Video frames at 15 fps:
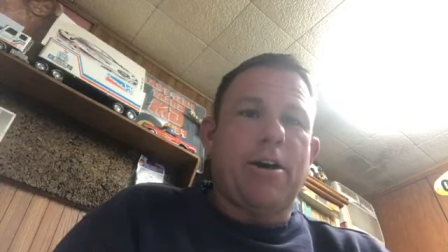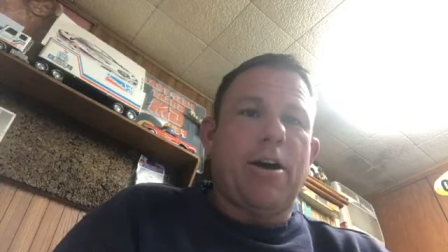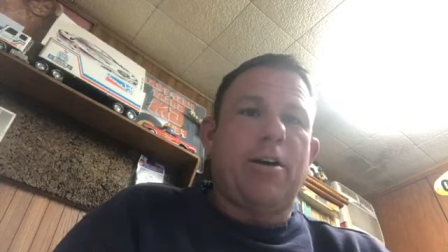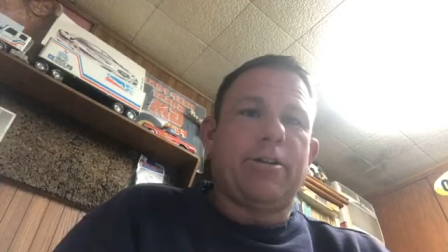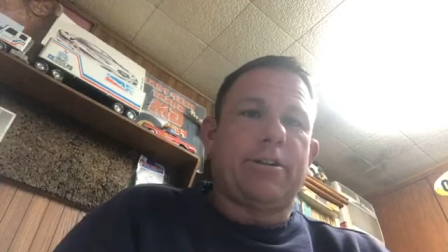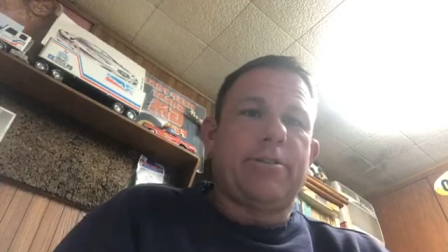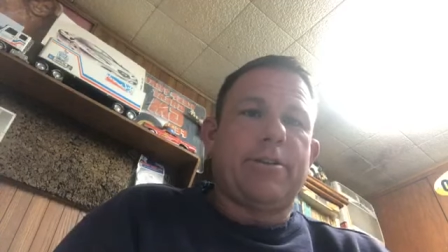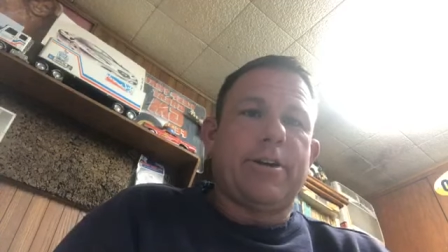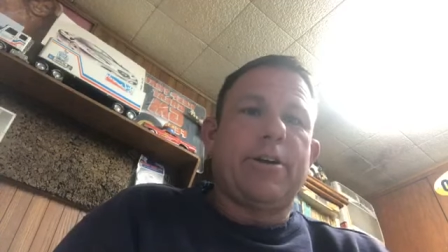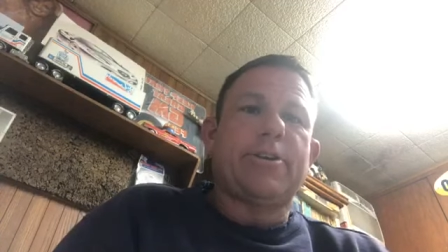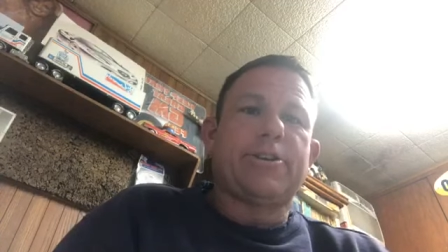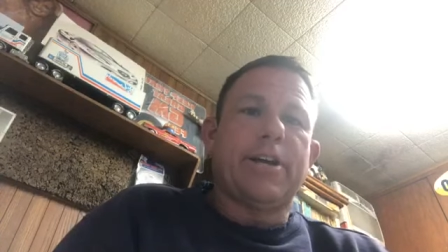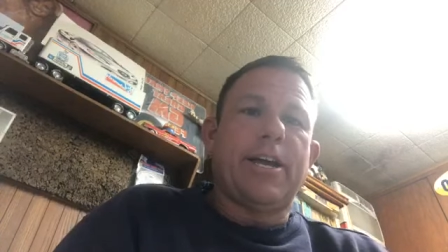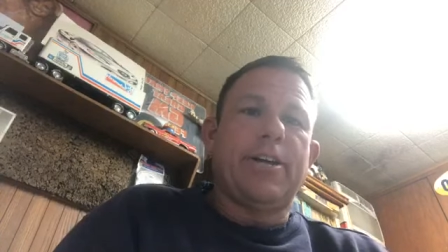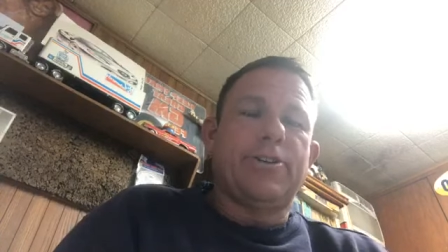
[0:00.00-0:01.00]
Hollander
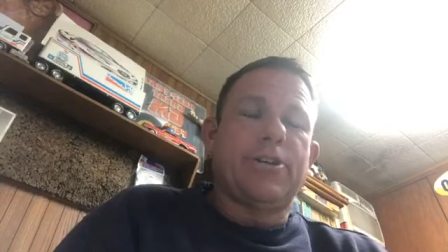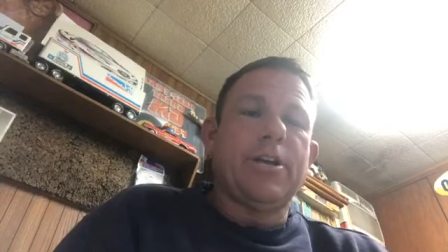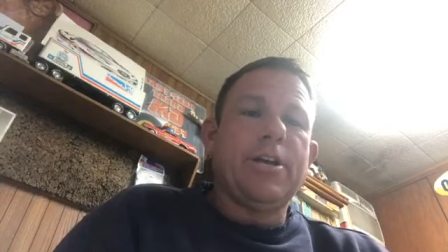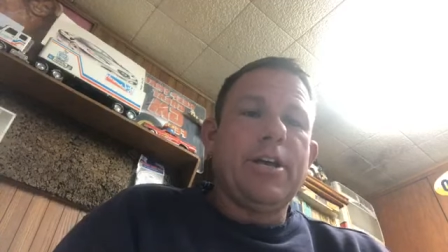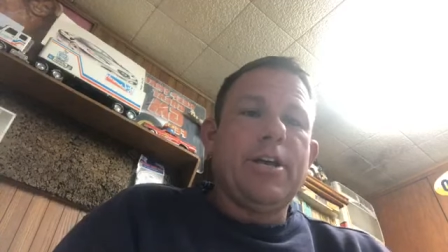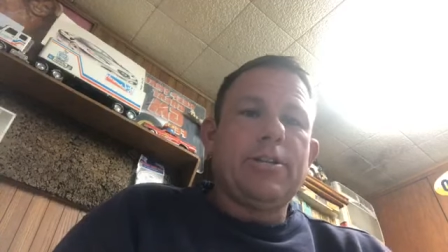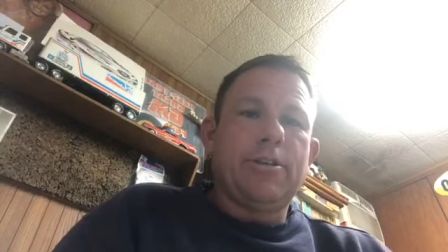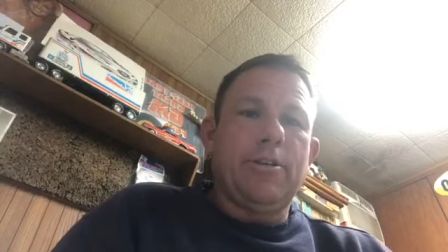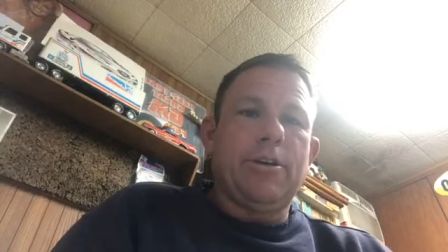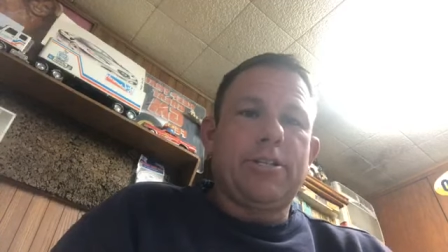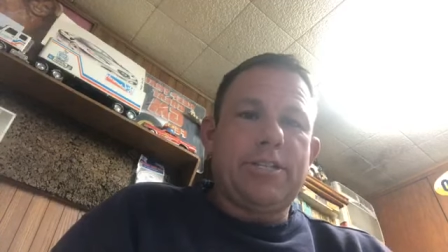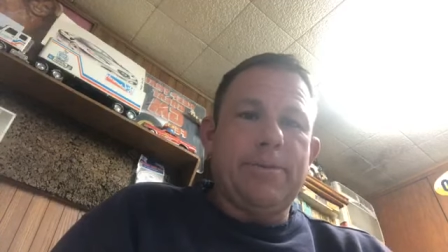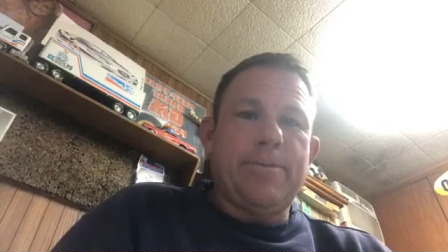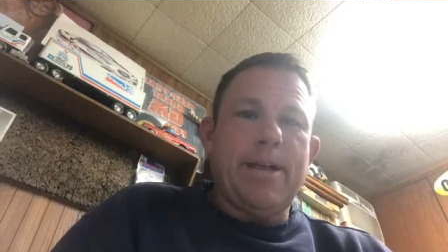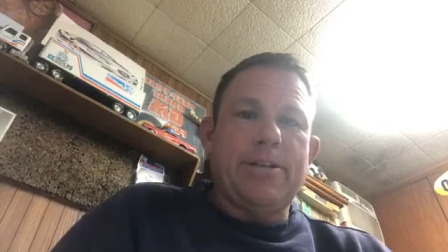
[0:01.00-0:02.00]
Interchange, to look
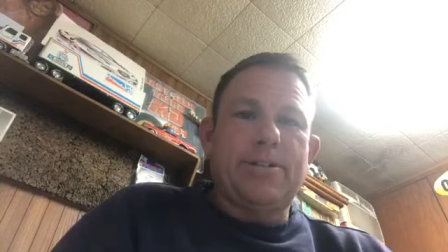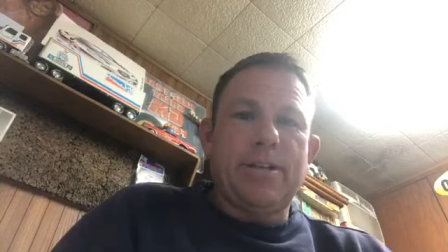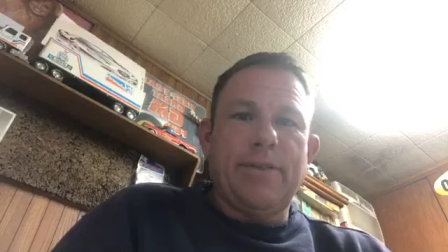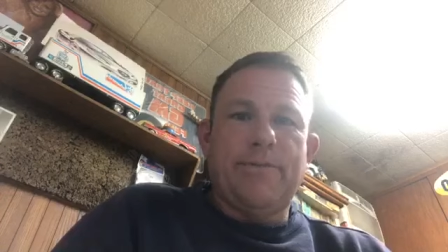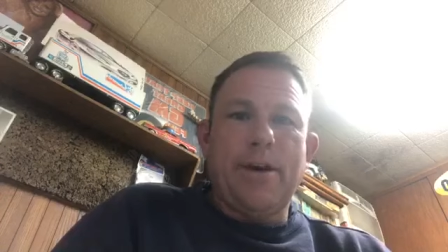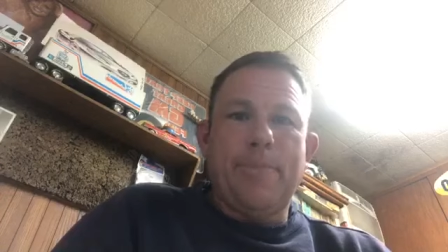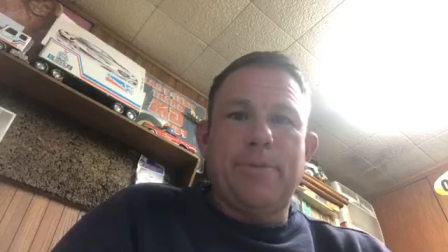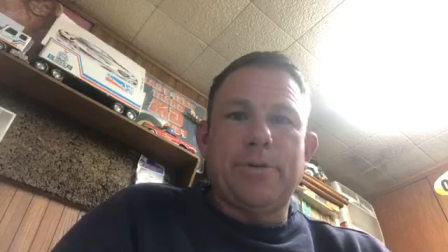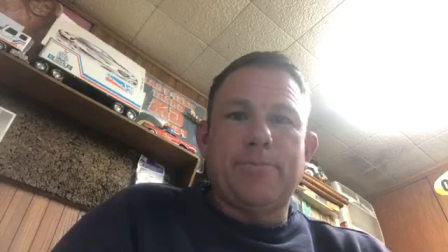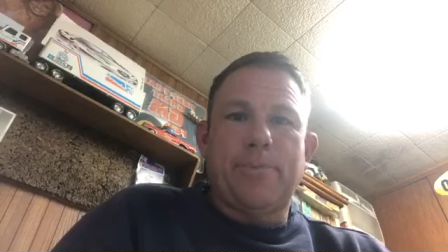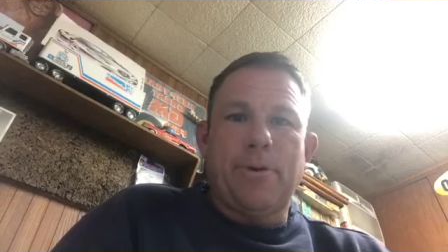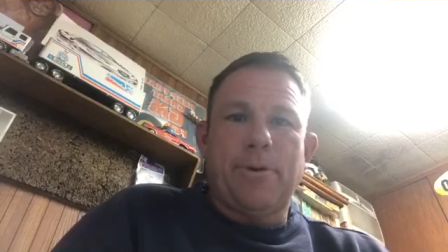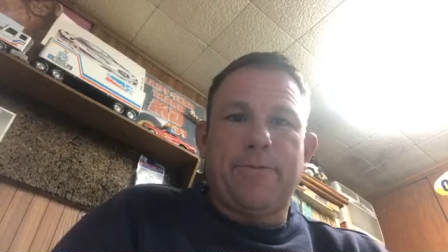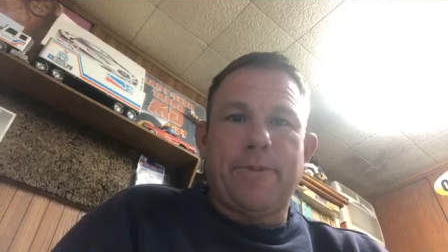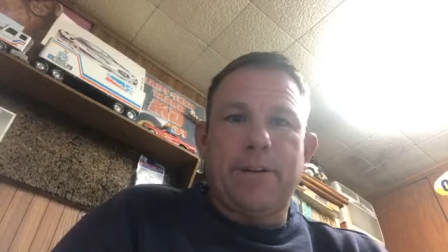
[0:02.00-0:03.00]
some of that stuff up, is
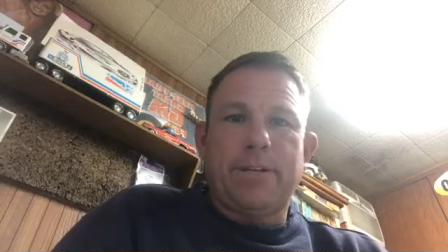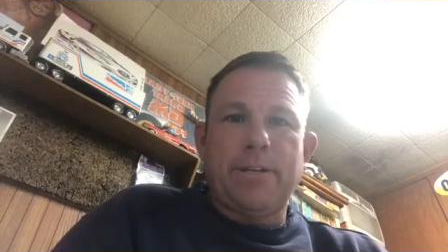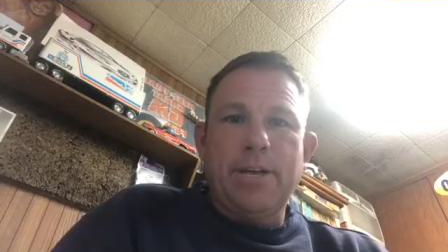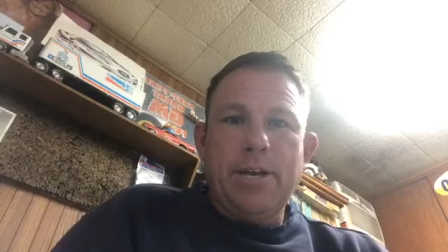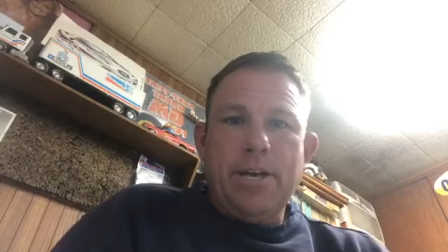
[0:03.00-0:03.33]
perfect.